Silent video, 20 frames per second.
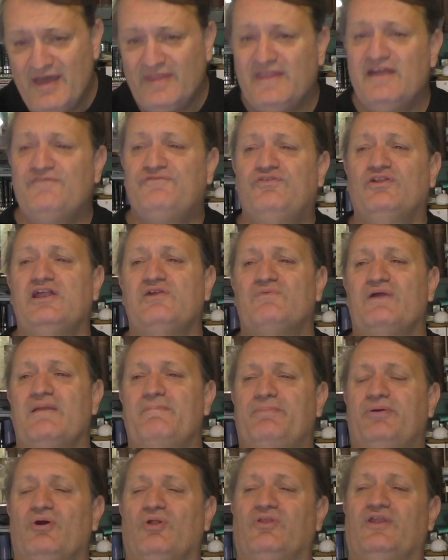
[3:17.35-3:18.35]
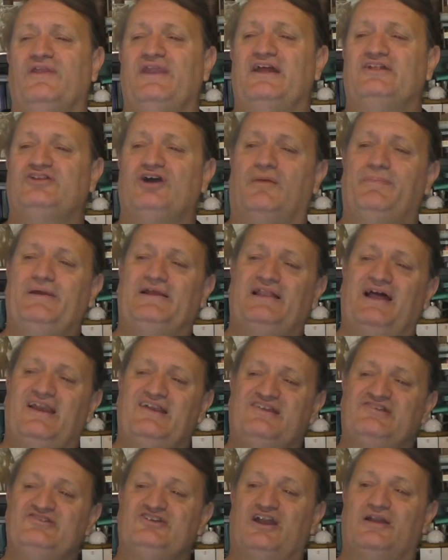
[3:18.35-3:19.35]
they're fully red-pilled on that topic,
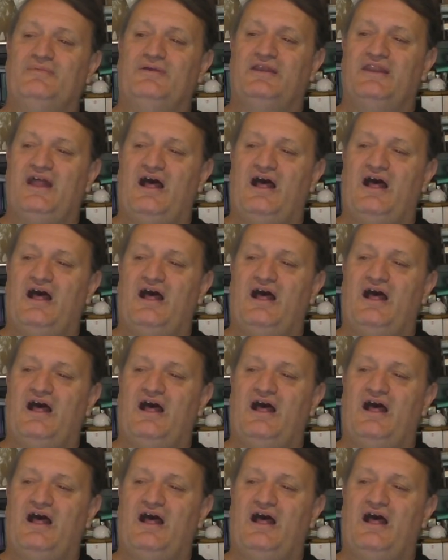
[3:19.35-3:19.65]
ladies and gentlemen.